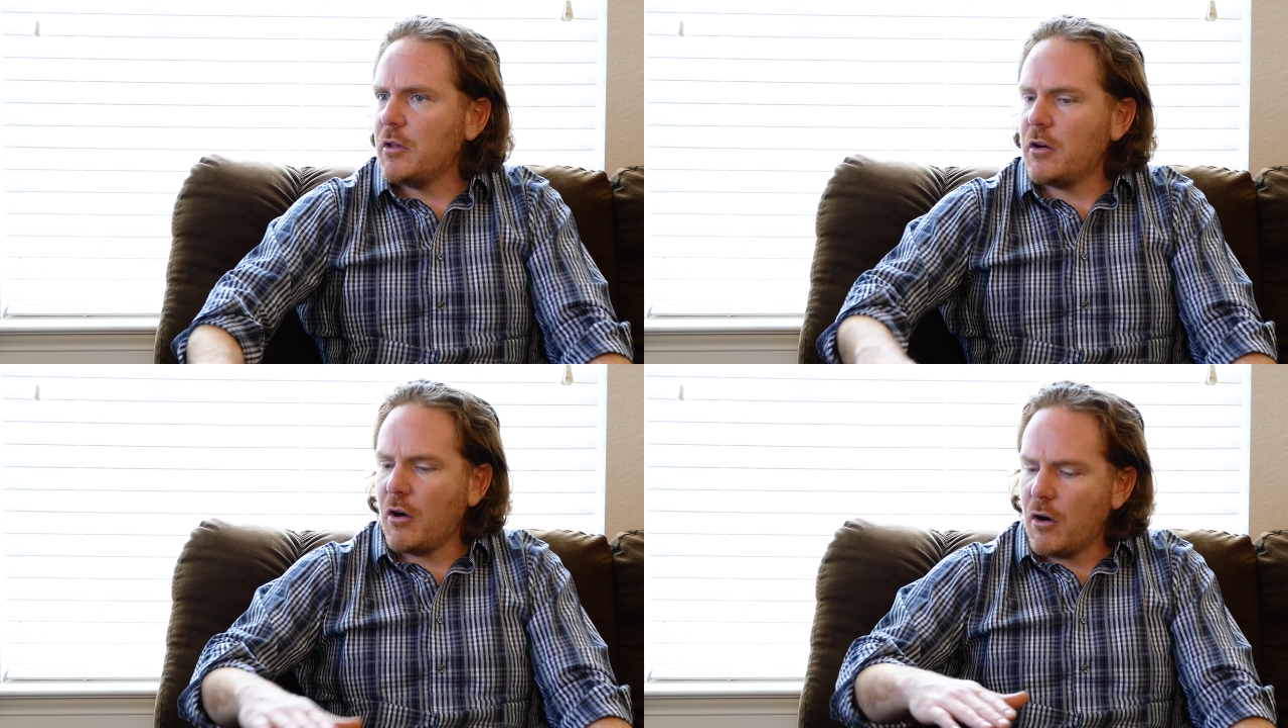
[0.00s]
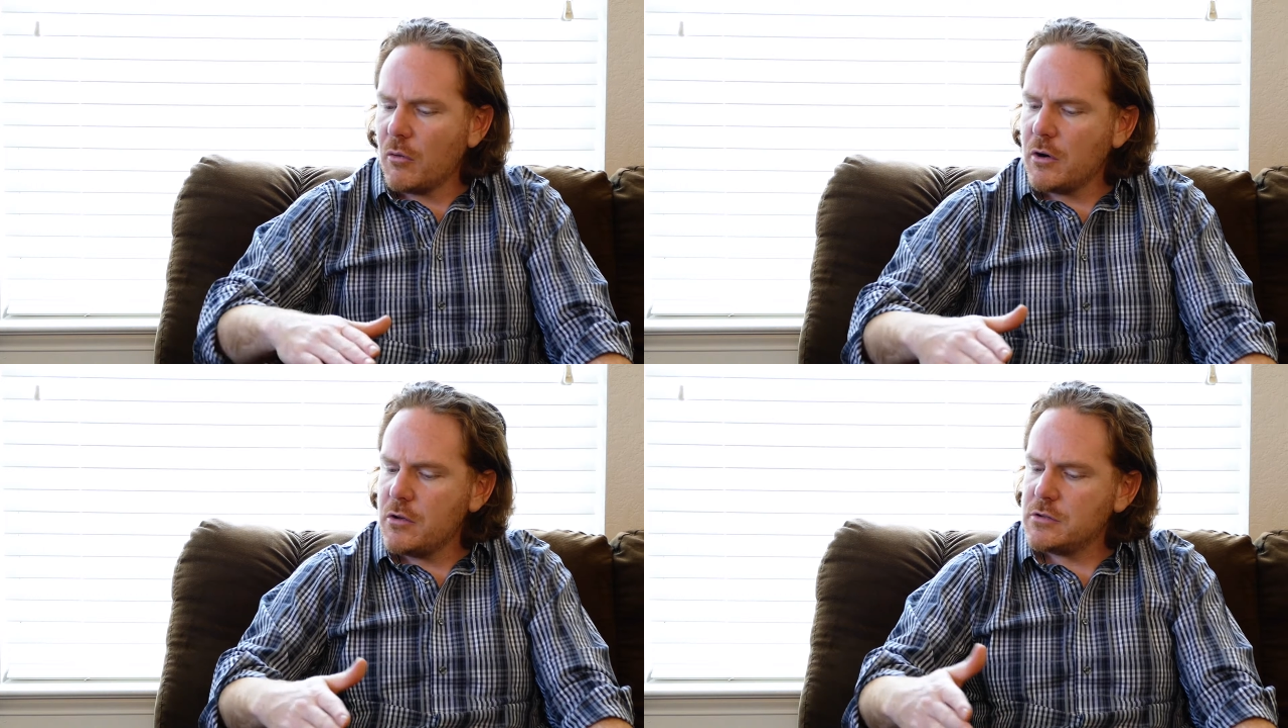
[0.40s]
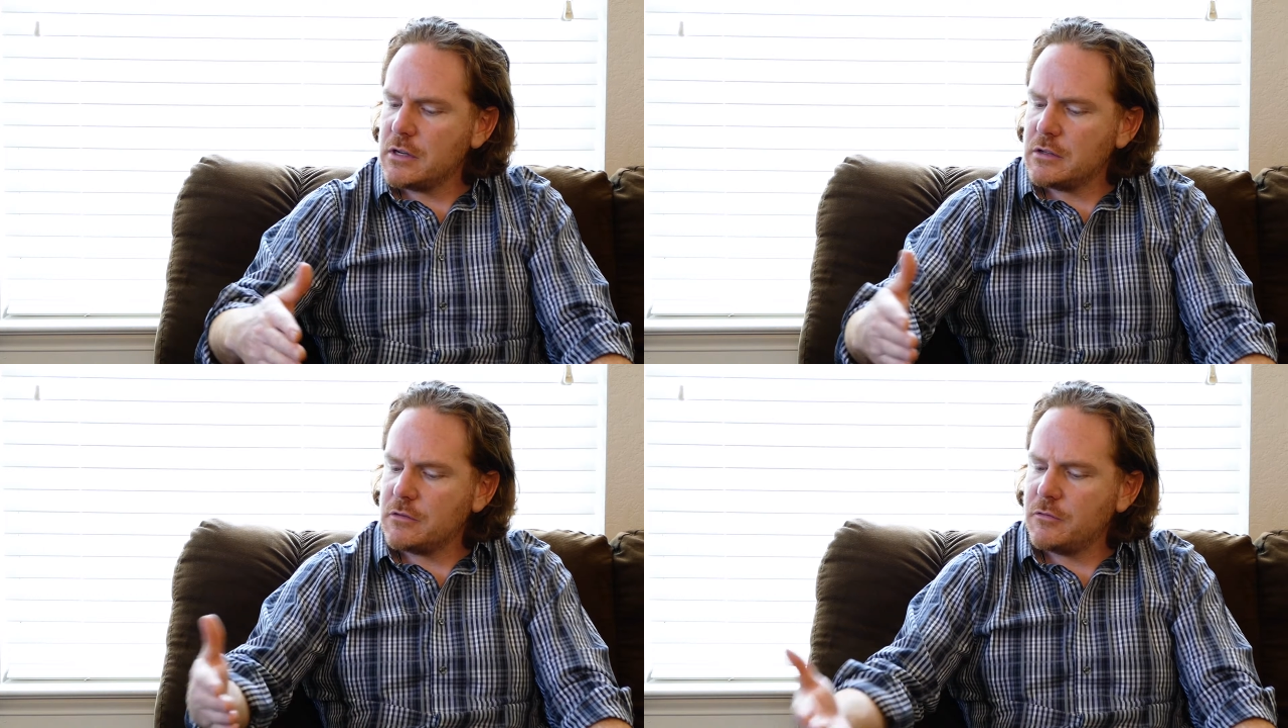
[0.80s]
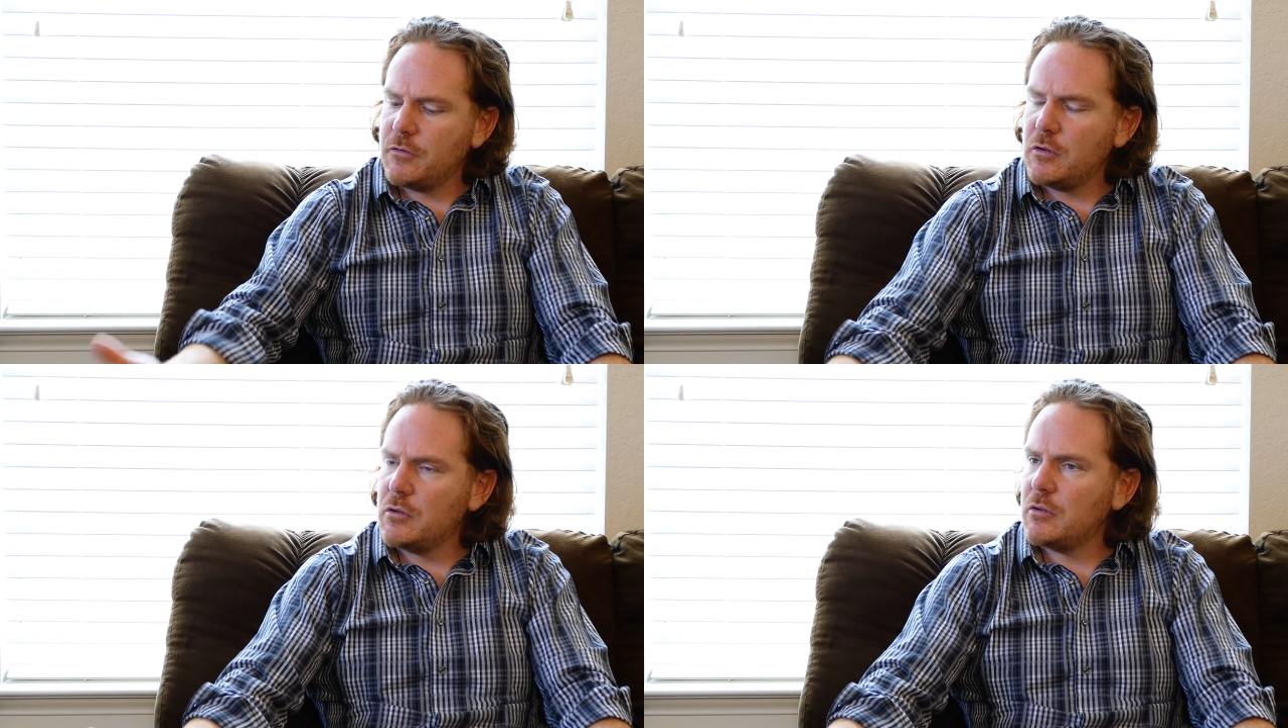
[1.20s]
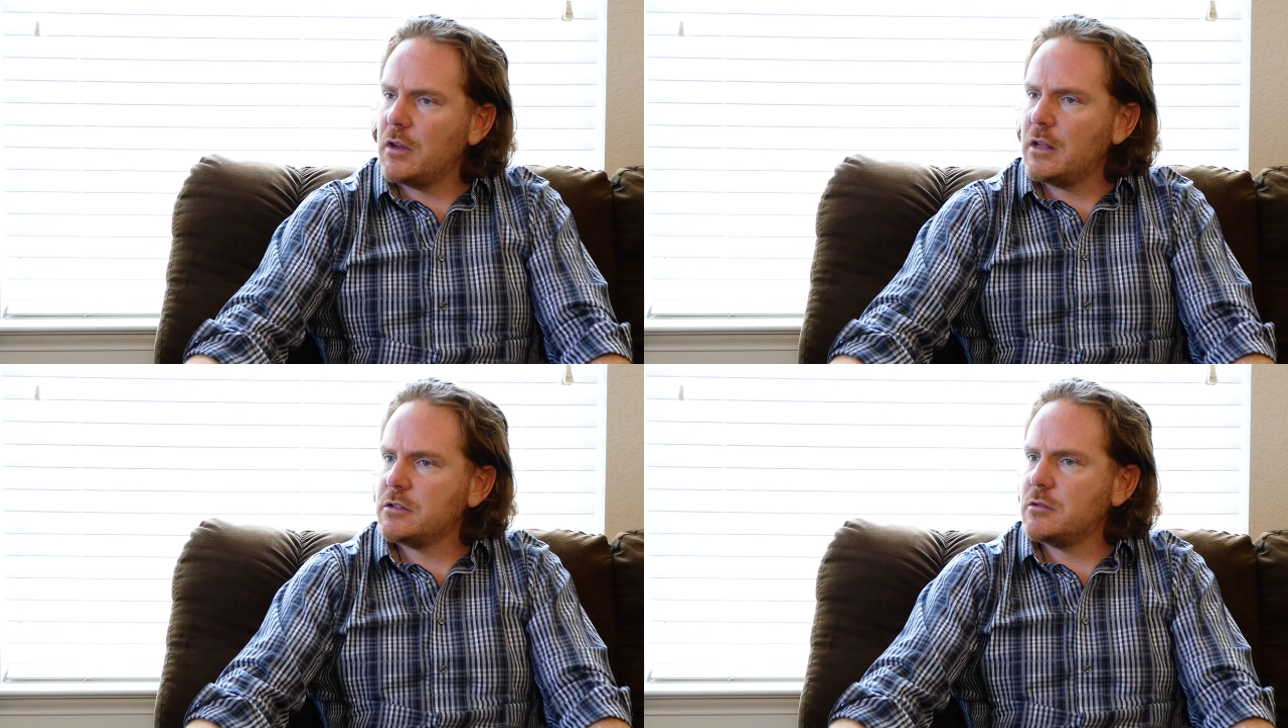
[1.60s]
and all we're using is food
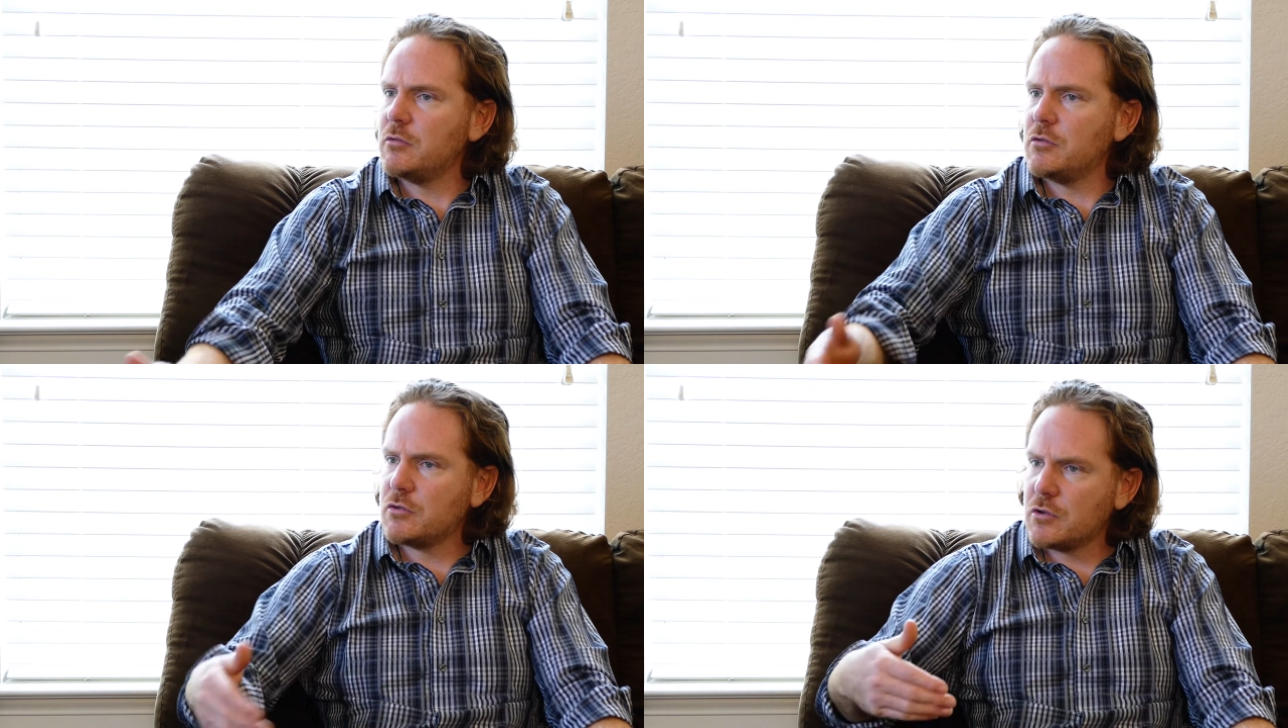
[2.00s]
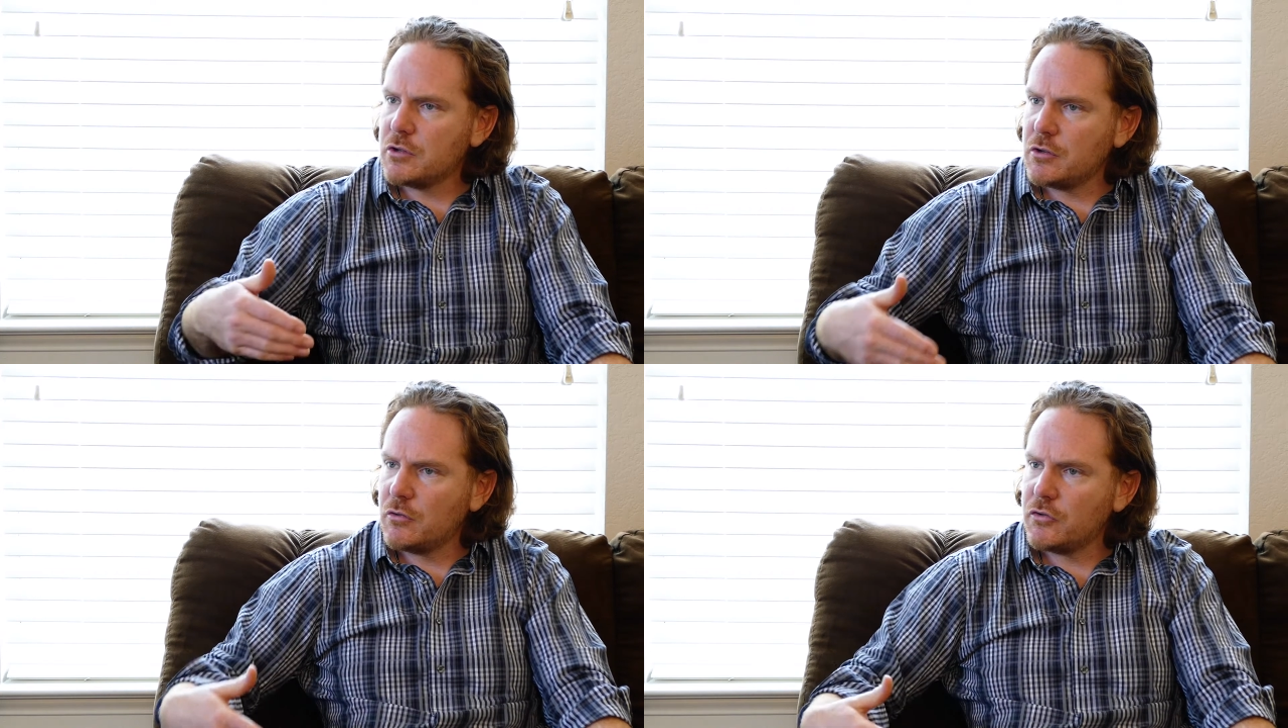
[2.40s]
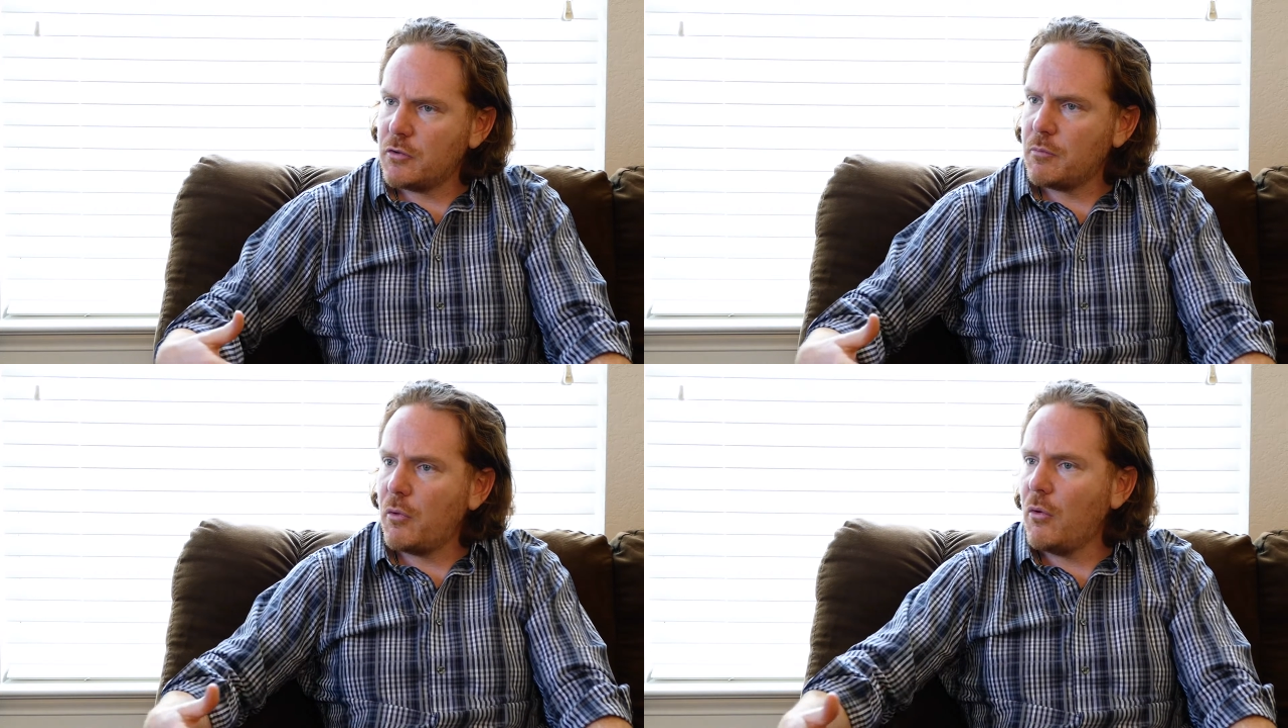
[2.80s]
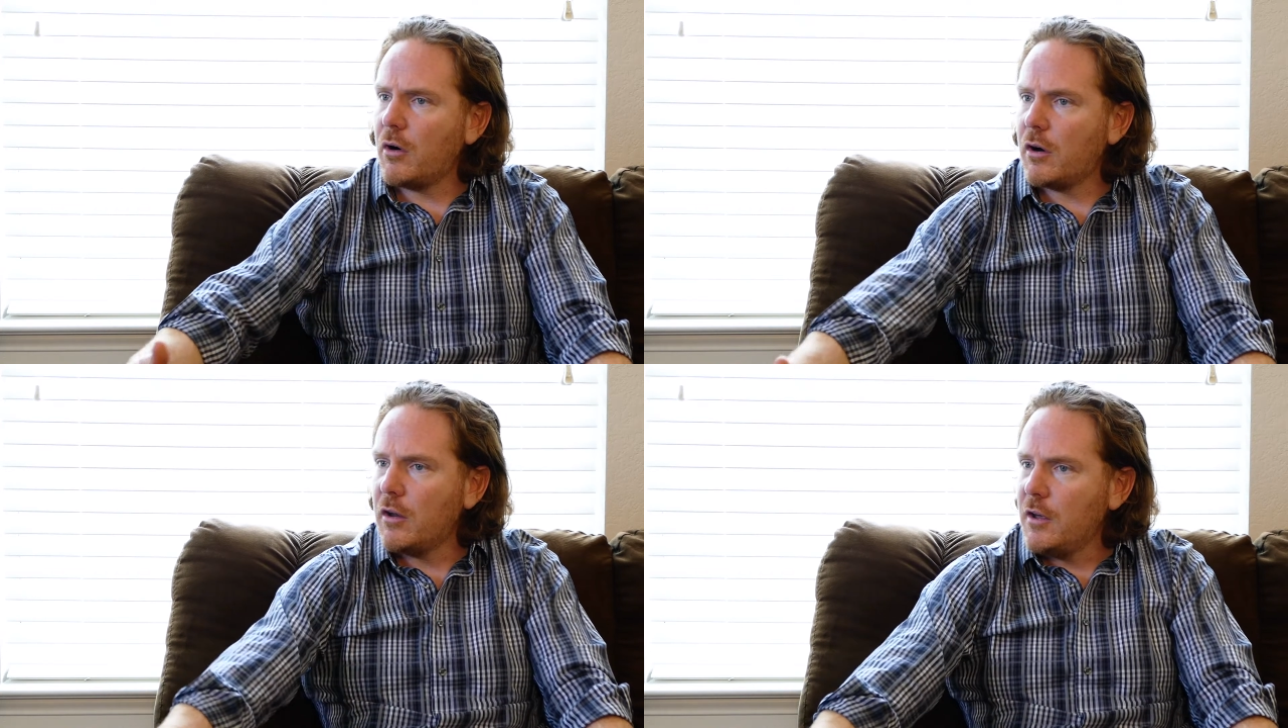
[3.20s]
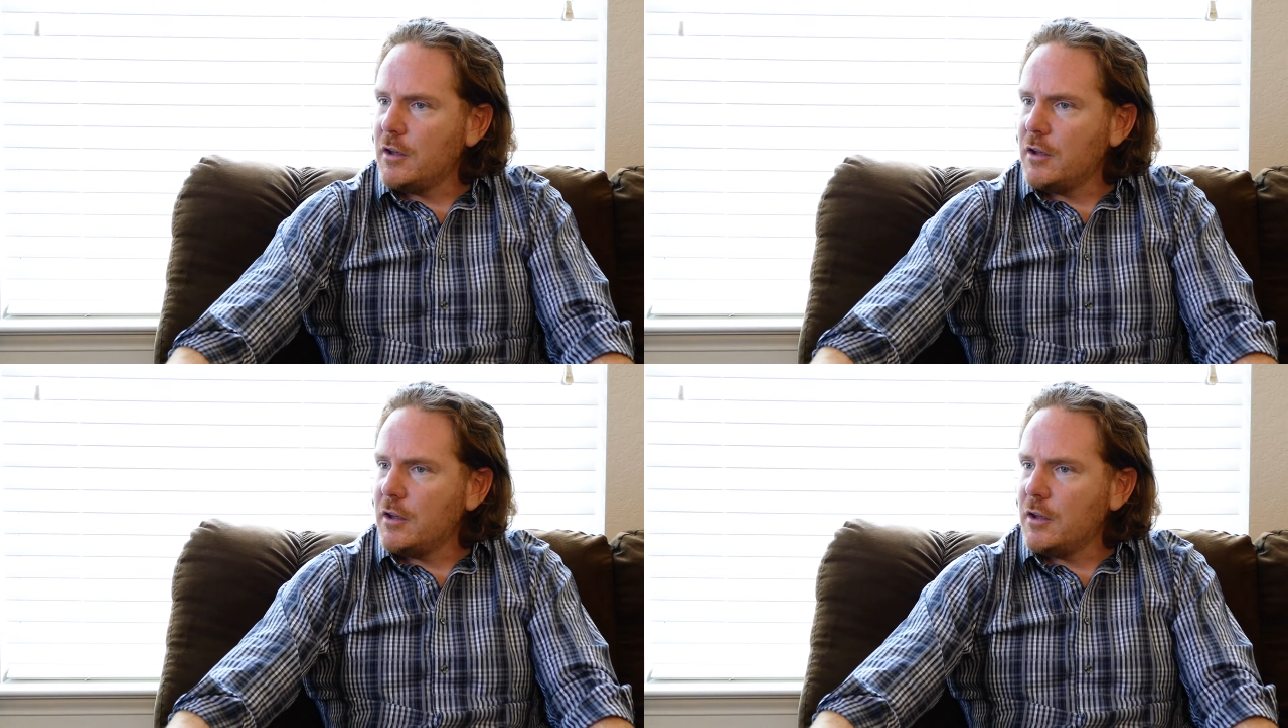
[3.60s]
and some nutritional support